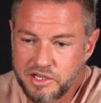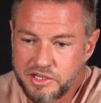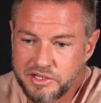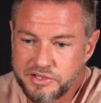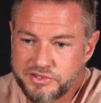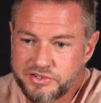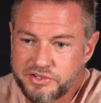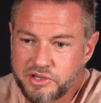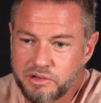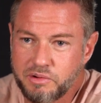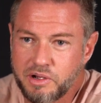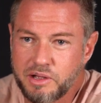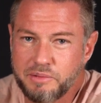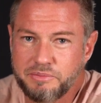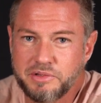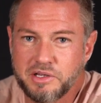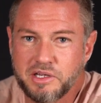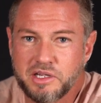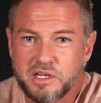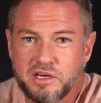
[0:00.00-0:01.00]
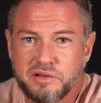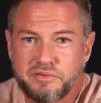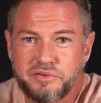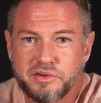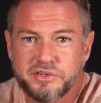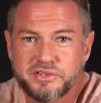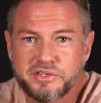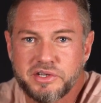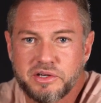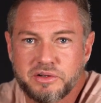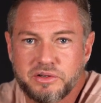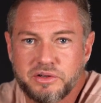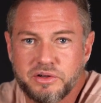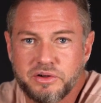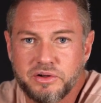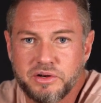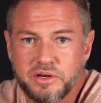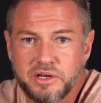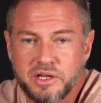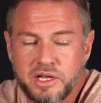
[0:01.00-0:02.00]
so empty, and you feel so
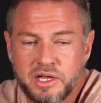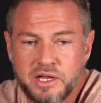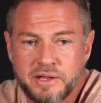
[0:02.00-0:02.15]
good.